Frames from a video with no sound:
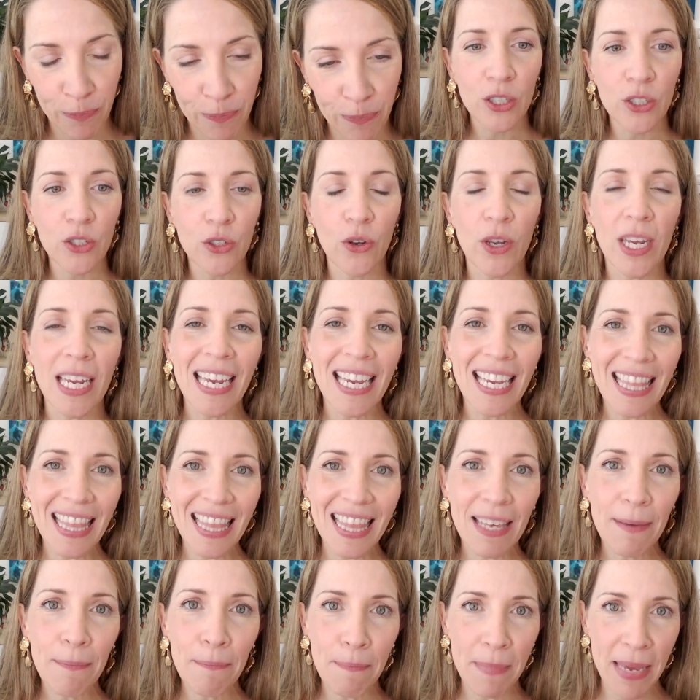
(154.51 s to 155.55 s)
So in
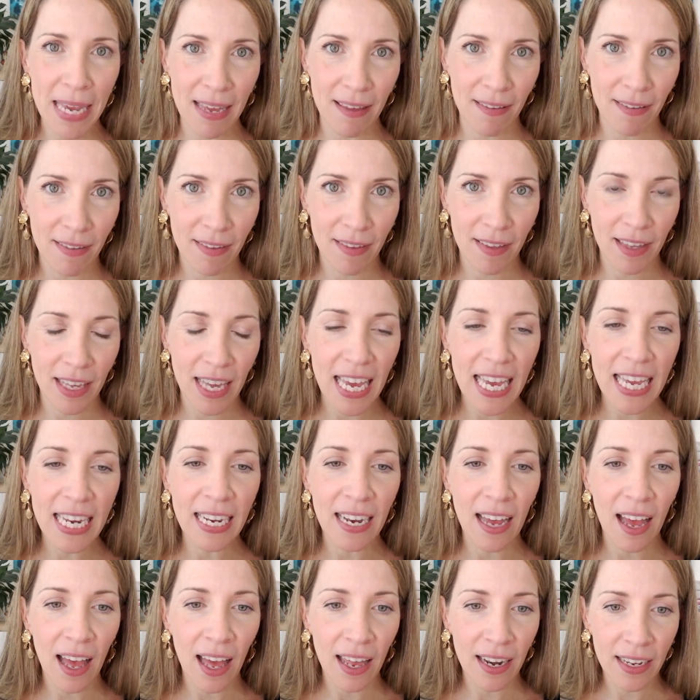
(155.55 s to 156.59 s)
the myth,
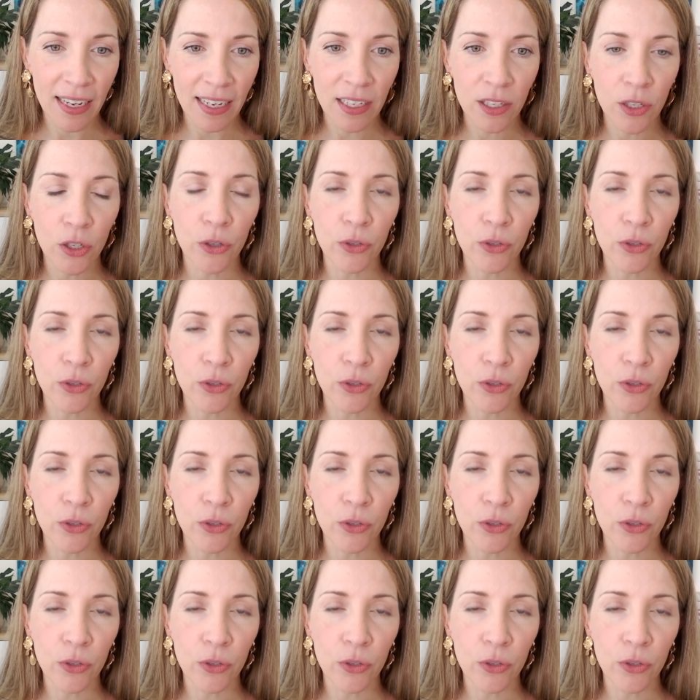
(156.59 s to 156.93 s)
Inanna,